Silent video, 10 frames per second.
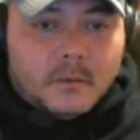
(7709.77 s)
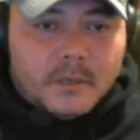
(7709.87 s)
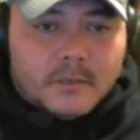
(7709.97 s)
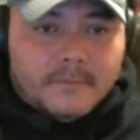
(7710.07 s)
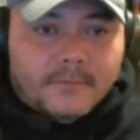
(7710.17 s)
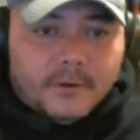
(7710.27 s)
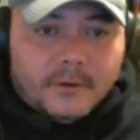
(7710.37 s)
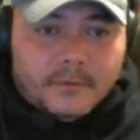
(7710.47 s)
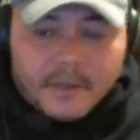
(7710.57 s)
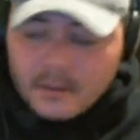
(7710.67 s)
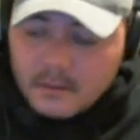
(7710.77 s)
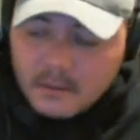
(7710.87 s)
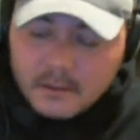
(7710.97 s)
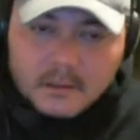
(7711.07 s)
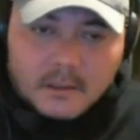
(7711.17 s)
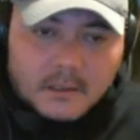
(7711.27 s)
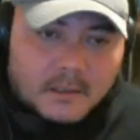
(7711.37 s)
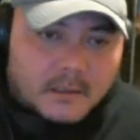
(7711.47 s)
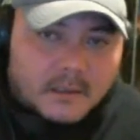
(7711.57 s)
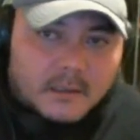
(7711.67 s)
here's a question for you, Ray,
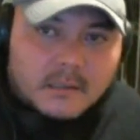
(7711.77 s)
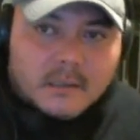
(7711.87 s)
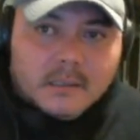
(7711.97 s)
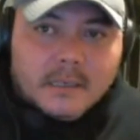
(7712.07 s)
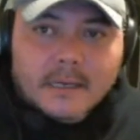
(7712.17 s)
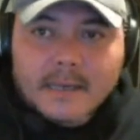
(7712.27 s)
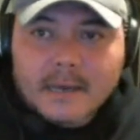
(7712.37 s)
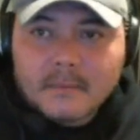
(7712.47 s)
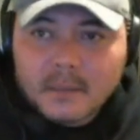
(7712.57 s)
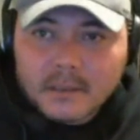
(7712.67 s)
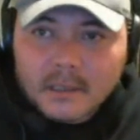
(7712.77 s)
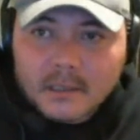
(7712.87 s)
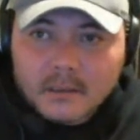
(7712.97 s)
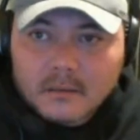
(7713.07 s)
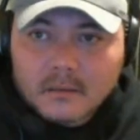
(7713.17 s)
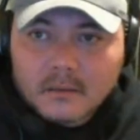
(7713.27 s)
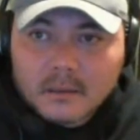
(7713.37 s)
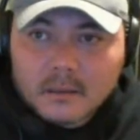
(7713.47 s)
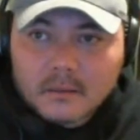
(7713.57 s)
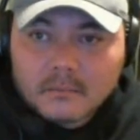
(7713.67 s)
and this kind of got me
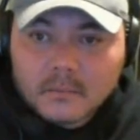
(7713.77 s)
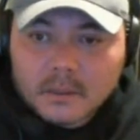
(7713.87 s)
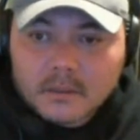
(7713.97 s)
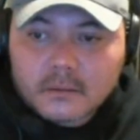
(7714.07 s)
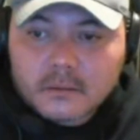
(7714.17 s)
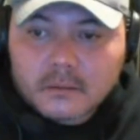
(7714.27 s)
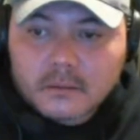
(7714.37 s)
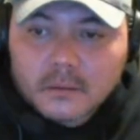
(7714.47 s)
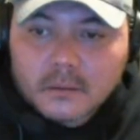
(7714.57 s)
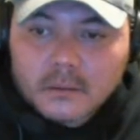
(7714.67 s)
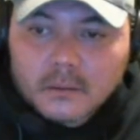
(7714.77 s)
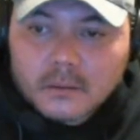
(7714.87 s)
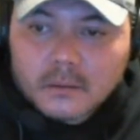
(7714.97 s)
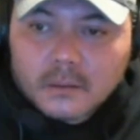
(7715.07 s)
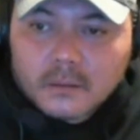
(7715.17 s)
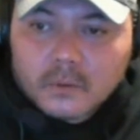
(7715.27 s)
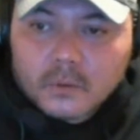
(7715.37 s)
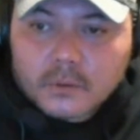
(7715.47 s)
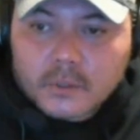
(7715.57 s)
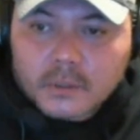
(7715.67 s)
thinking. With
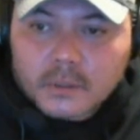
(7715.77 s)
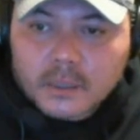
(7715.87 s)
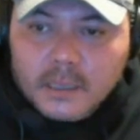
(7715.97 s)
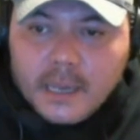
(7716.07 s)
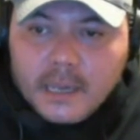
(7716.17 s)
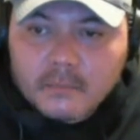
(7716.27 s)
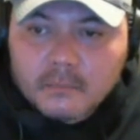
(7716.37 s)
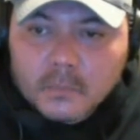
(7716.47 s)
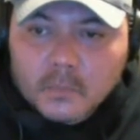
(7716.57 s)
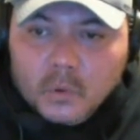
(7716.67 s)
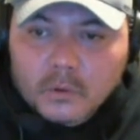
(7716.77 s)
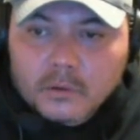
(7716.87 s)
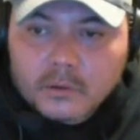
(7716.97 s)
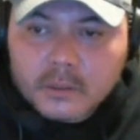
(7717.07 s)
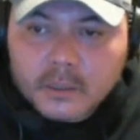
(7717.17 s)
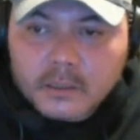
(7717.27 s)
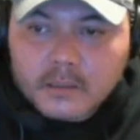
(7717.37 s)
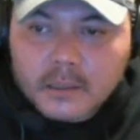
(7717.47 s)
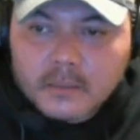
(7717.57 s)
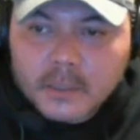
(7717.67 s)
who is it? Hank Mueller
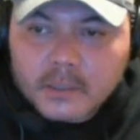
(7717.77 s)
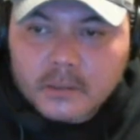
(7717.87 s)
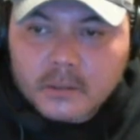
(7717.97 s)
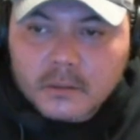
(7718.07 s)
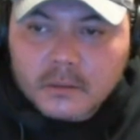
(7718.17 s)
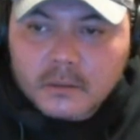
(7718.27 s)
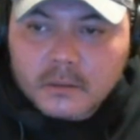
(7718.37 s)
says, how much